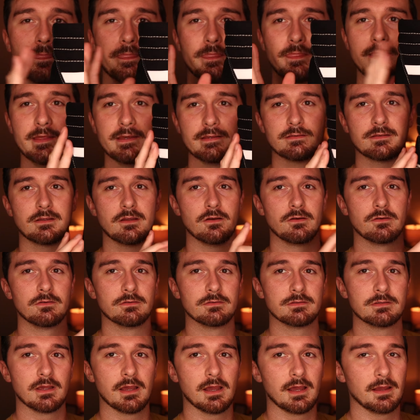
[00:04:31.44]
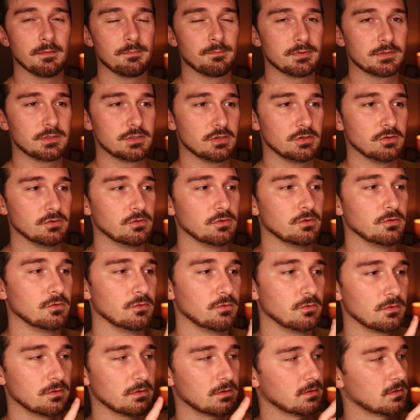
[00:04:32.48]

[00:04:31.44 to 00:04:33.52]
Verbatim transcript: this goes up to